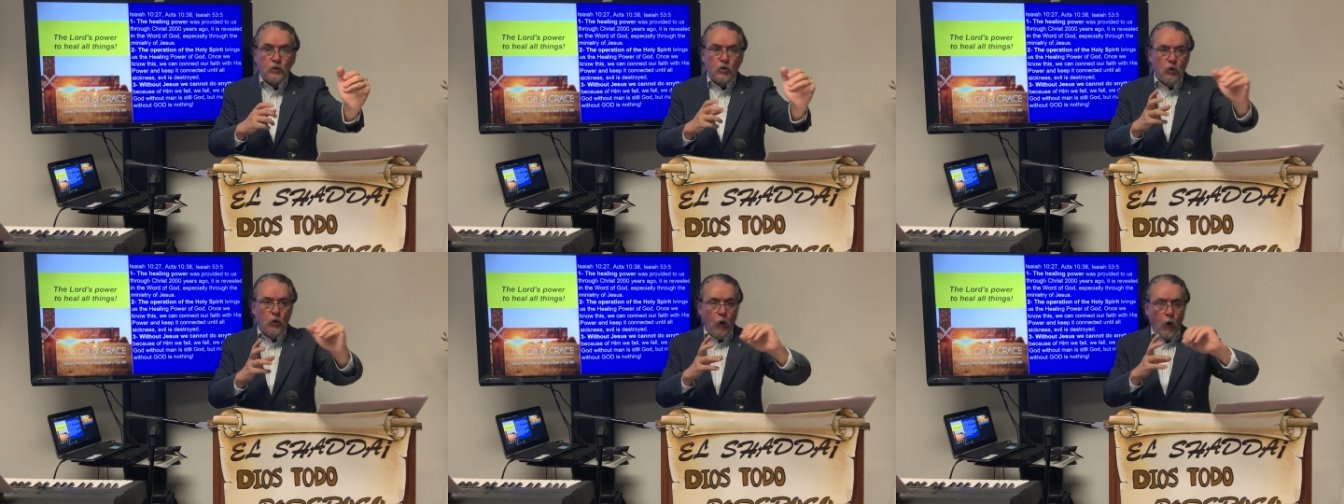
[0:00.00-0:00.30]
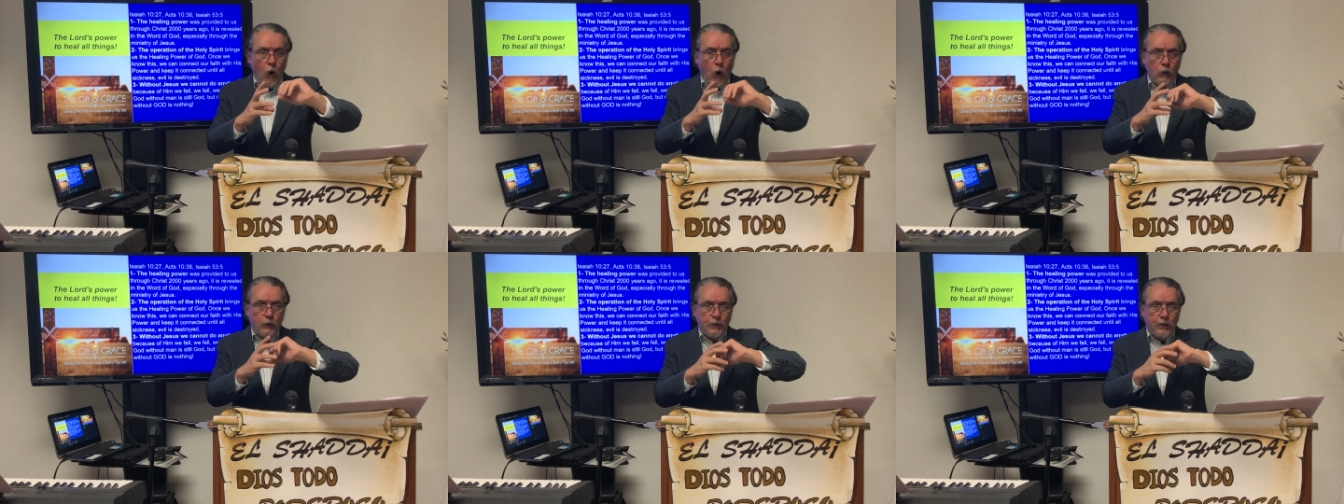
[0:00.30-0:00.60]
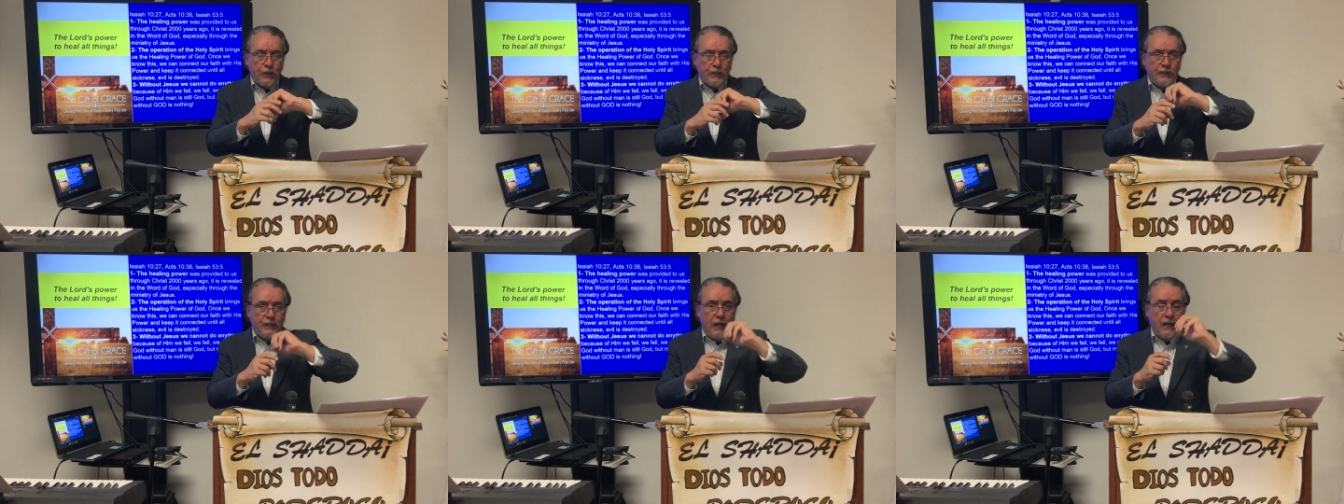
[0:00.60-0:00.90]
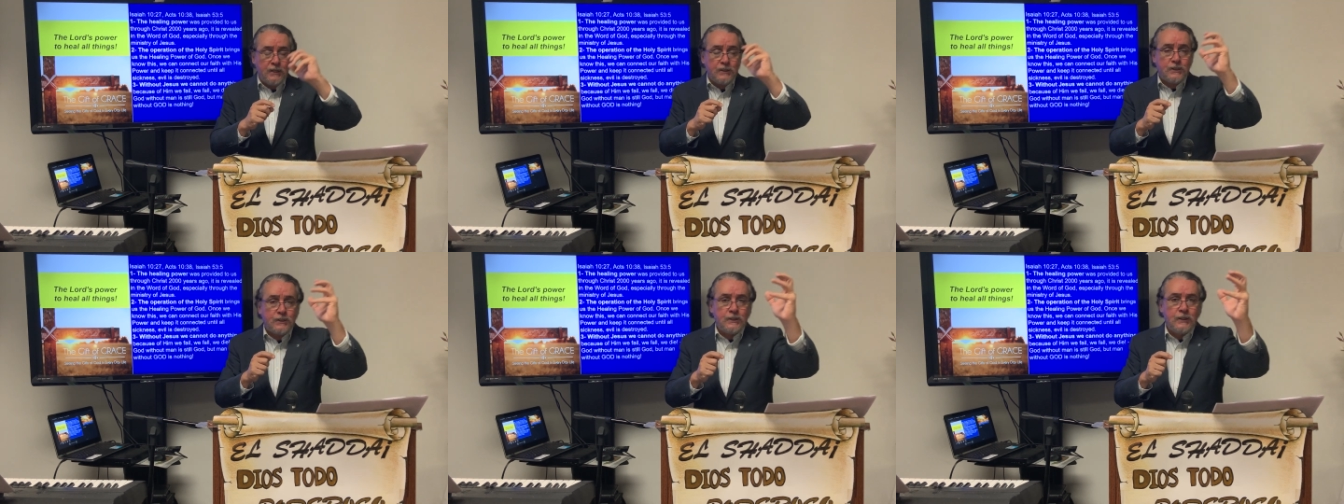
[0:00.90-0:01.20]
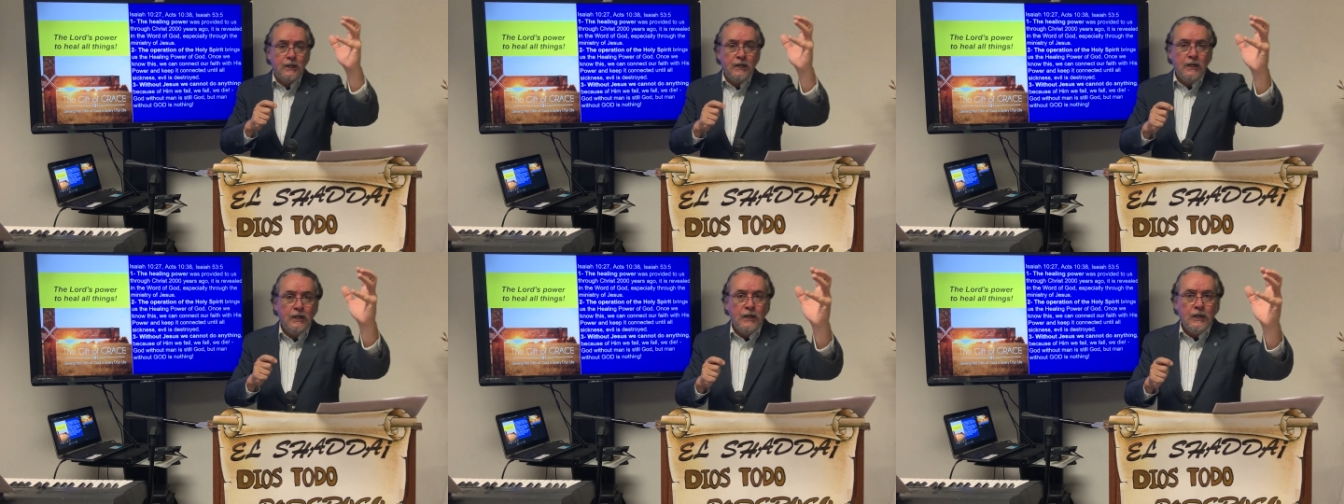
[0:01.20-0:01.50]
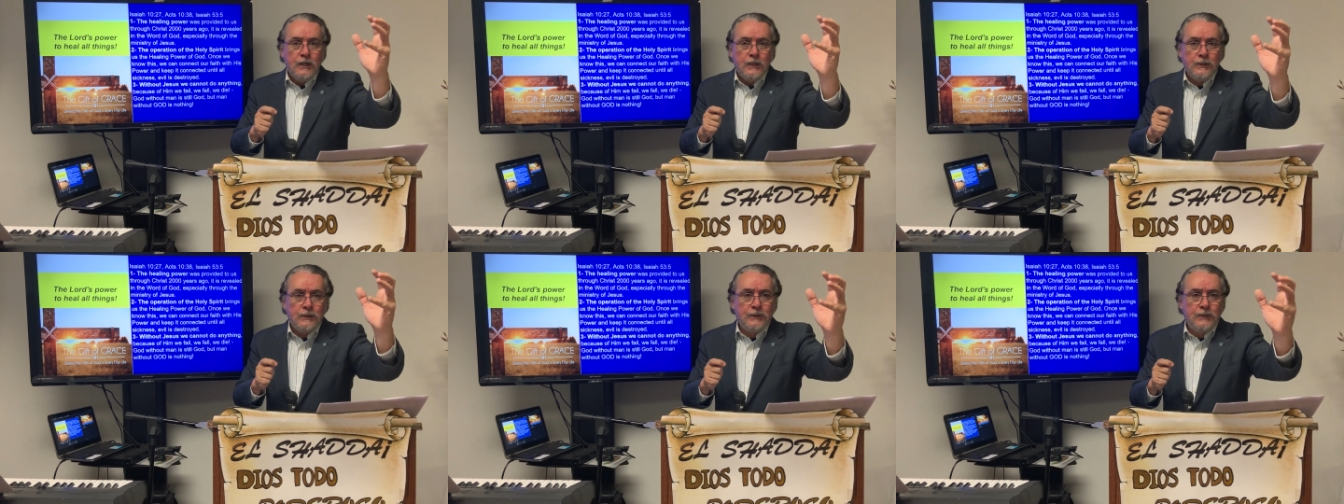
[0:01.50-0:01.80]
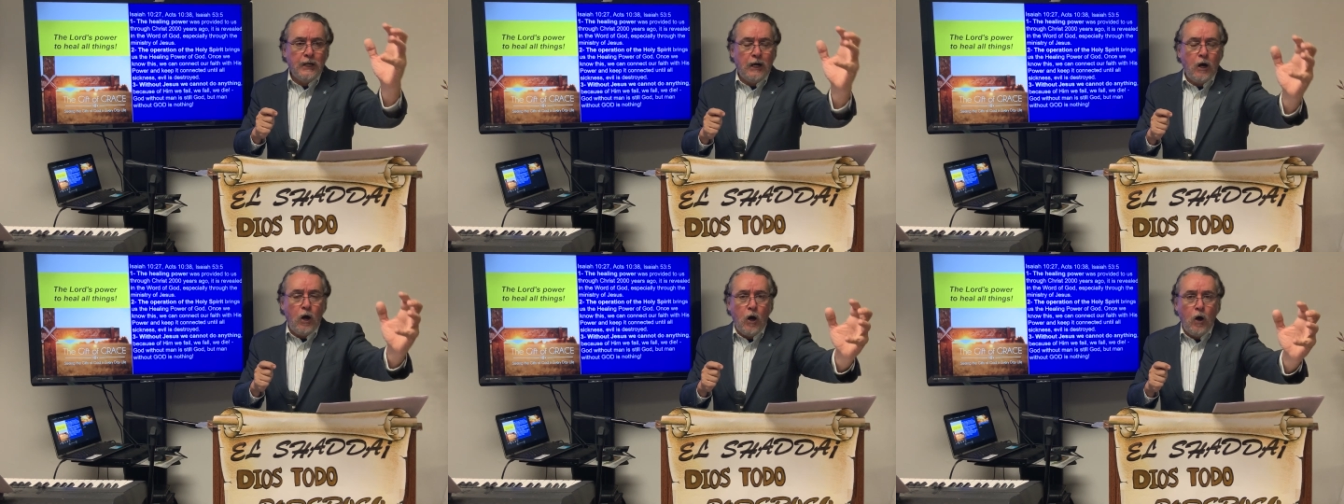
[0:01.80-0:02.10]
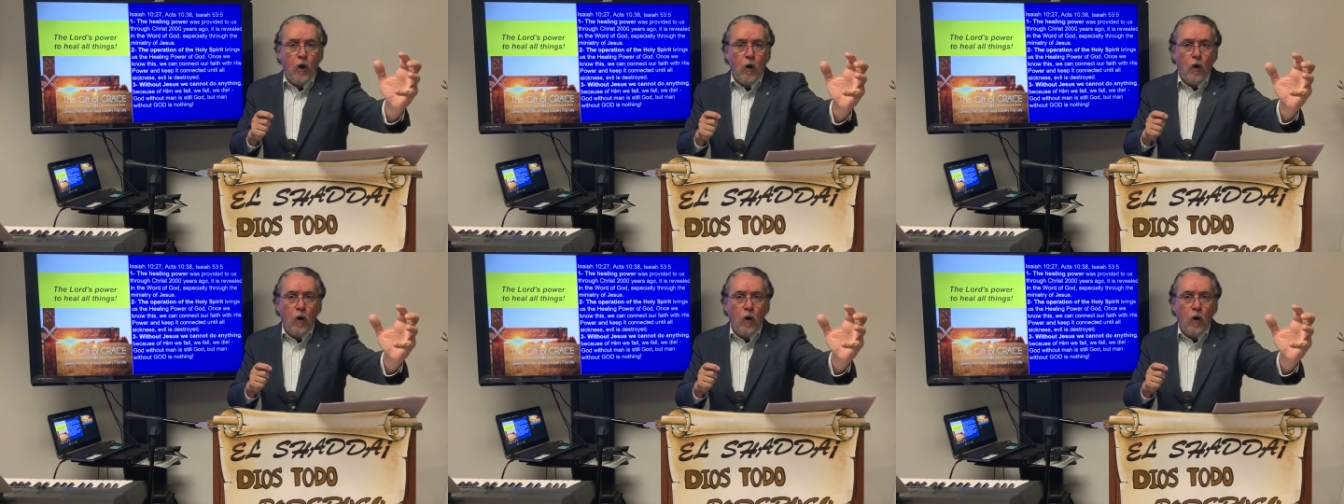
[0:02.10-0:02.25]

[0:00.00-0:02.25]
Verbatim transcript: to work against the,